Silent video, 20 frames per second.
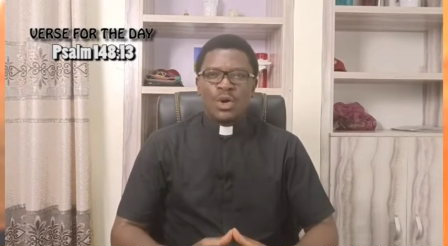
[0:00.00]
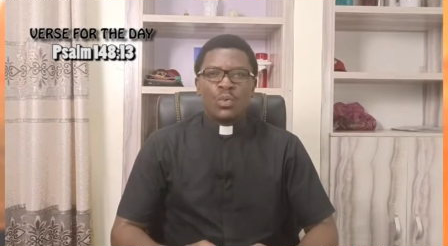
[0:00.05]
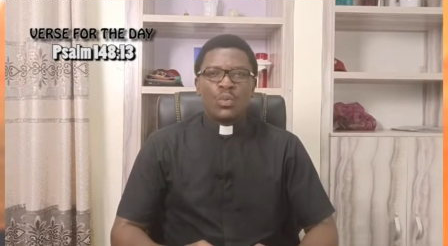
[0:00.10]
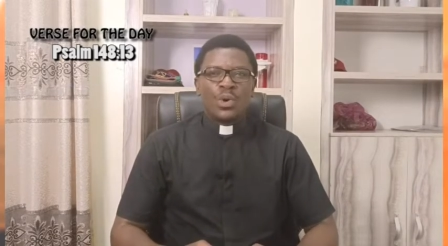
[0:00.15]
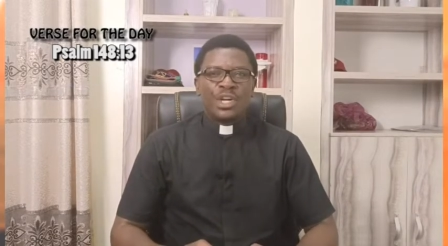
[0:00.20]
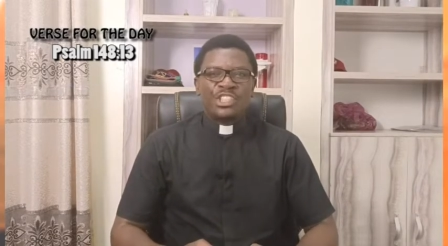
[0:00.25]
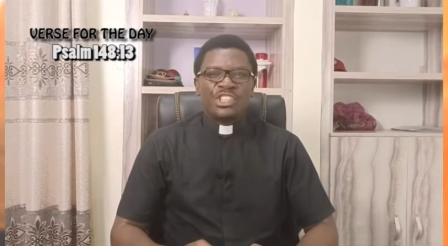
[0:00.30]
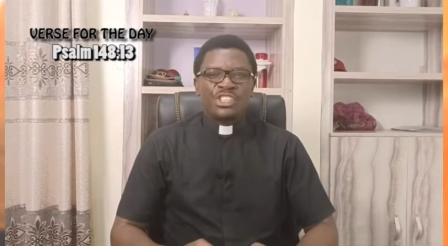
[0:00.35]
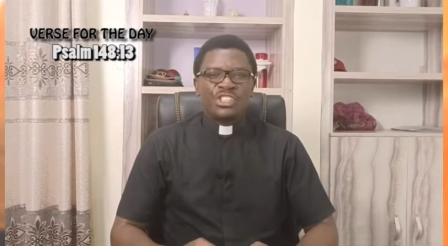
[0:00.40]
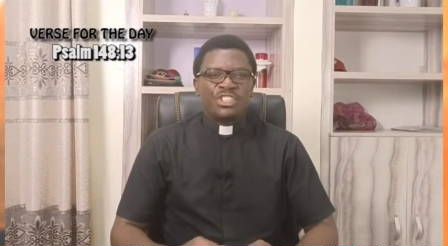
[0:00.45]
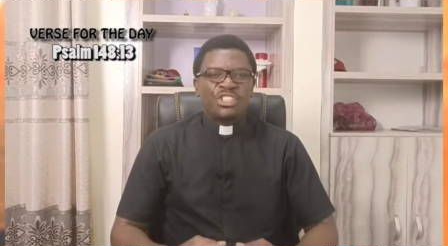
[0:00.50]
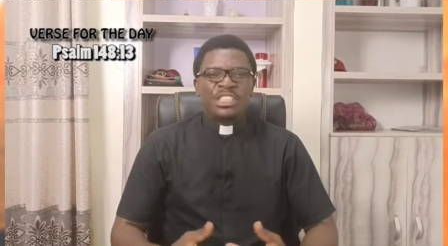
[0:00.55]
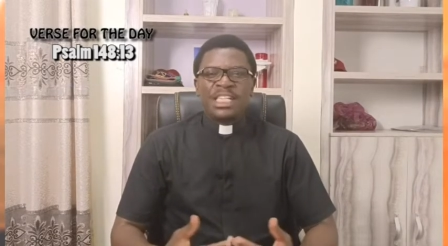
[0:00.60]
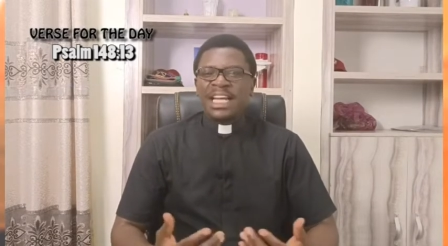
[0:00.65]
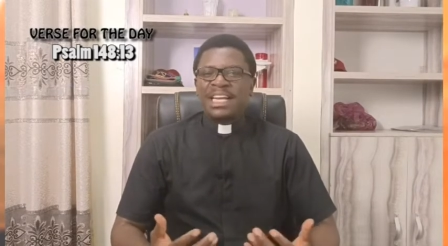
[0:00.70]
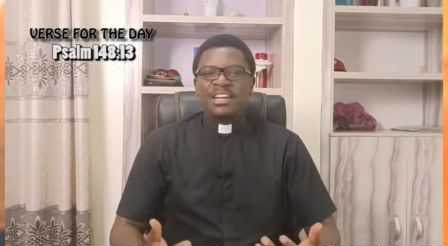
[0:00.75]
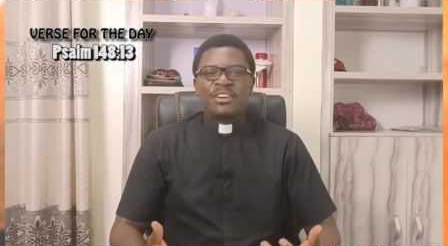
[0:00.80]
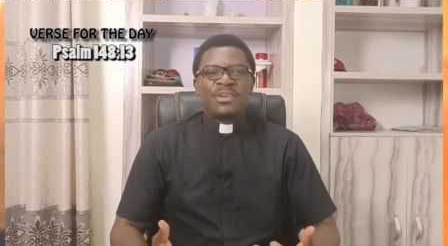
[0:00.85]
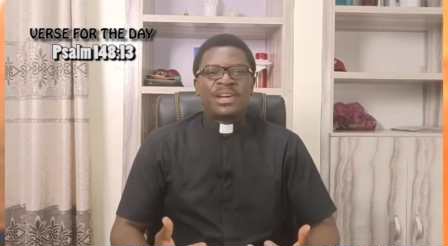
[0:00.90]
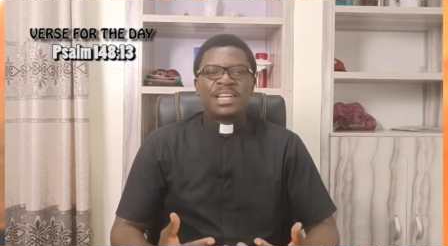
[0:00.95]
which
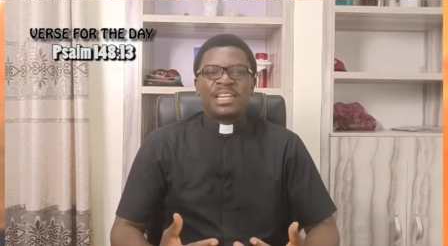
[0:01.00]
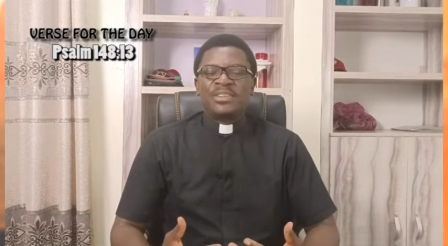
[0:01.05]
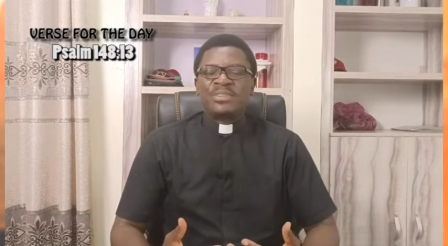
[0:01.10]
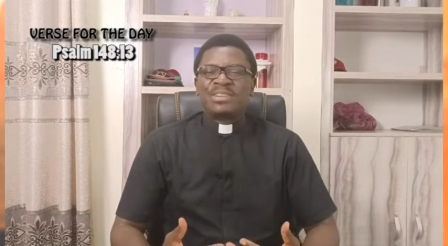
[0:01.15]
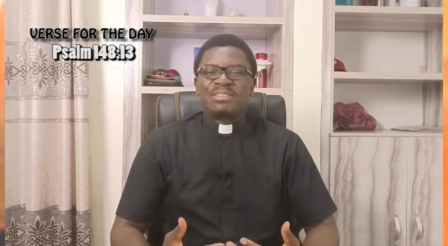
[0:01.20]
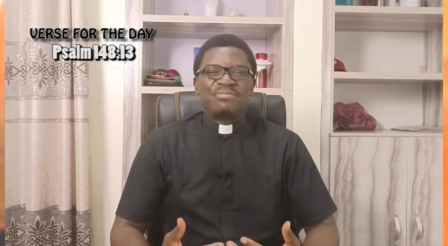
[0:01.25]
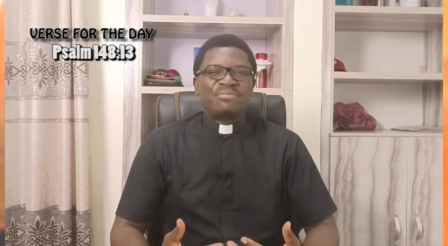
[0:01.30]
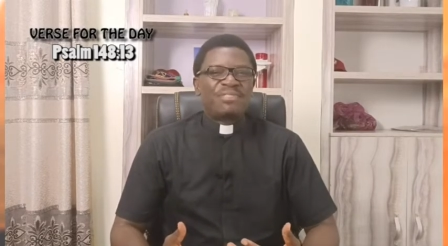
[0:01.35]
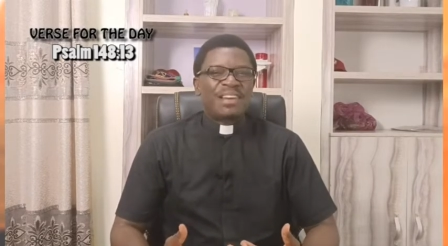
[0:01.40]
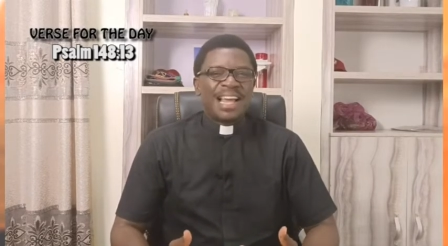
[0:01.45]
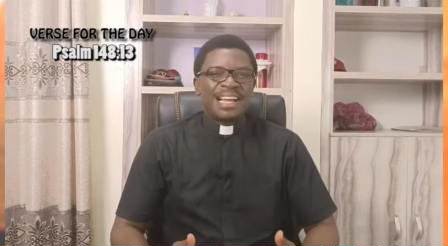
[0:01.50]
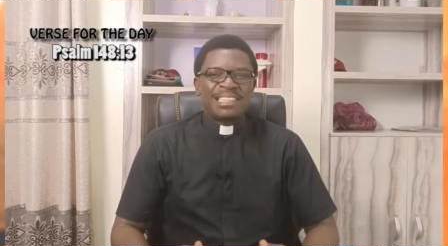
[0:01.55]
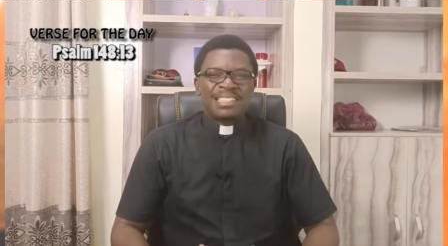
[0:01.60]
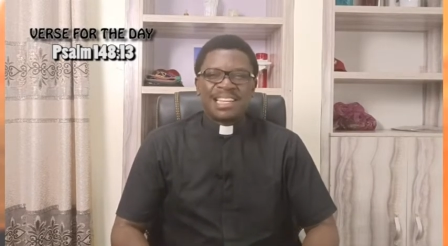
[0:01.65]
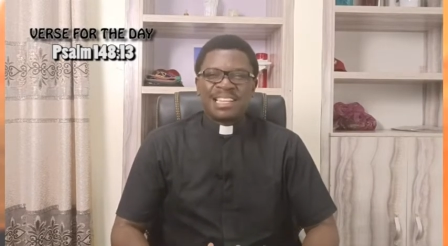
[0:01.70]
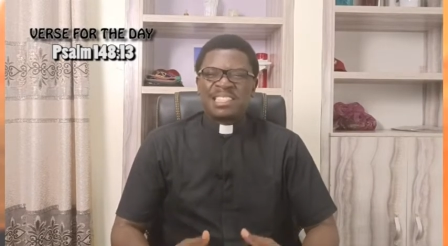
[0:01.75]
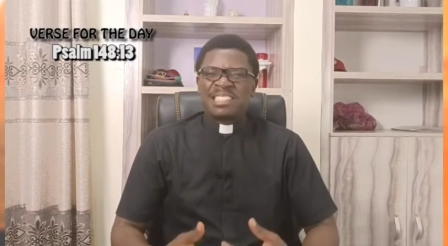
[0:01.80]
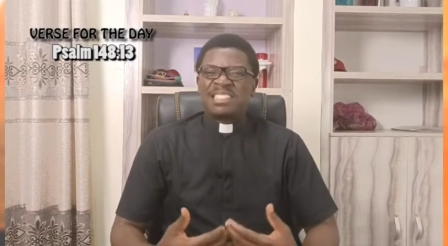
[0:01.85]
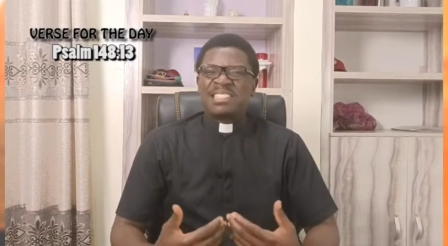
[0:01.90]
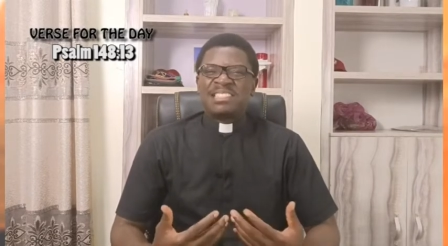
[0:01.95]
generally reflects
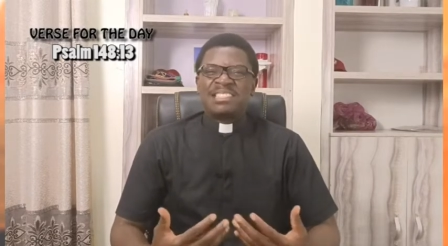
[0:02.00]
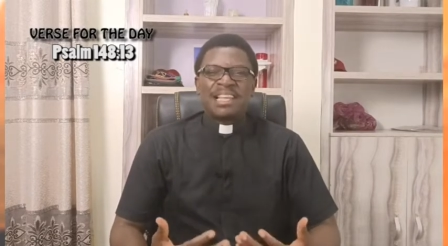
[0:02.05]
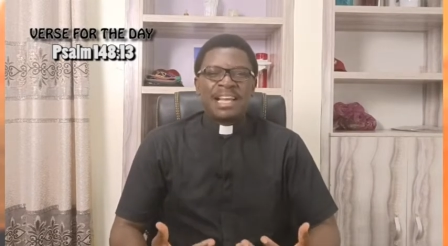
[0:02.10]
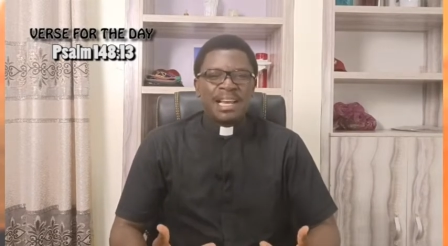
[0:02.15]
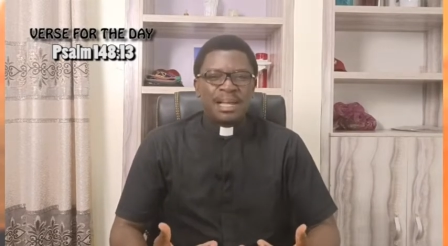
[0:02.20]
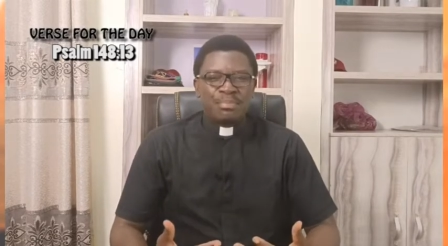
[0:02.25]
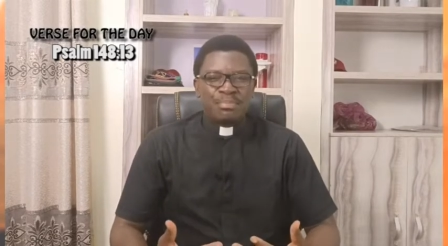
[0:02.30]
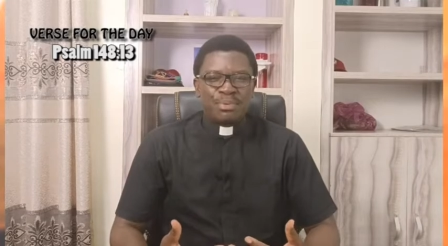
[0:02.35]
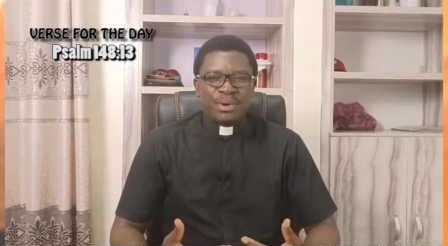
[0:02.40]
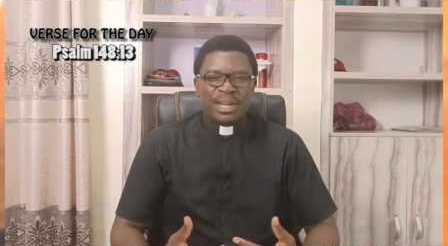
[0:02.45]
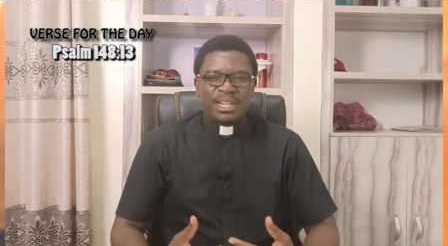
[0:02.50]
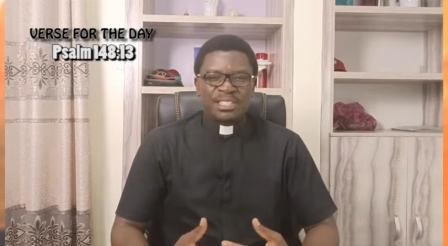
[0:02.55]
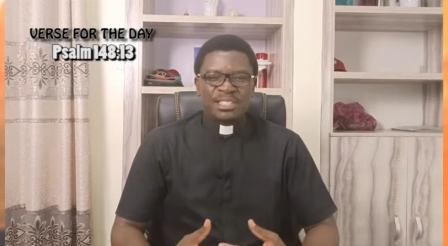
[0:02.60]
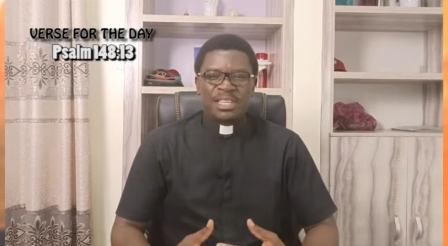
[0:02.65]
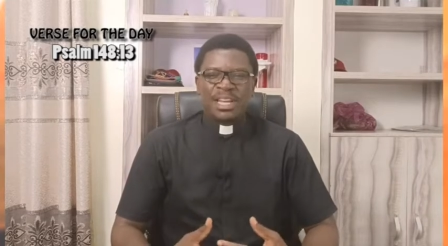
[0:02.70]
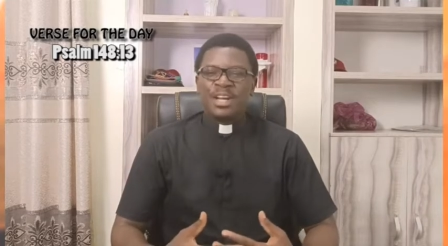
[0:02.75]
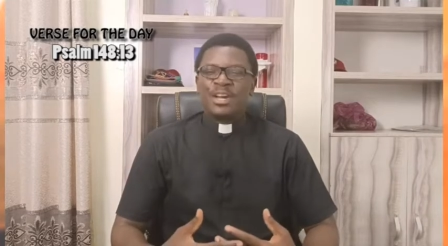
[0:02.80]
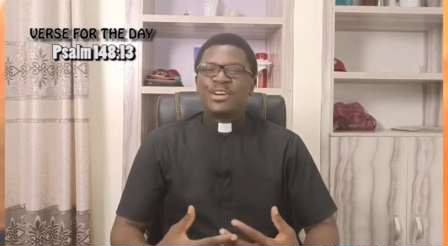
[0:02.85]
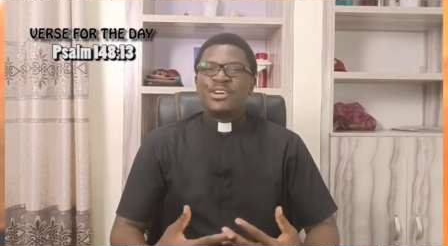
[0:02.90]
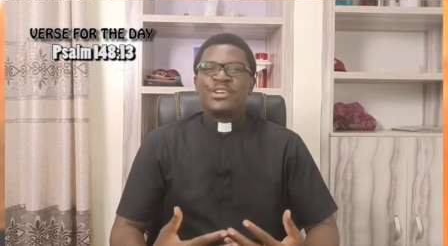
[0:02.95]
and celebrates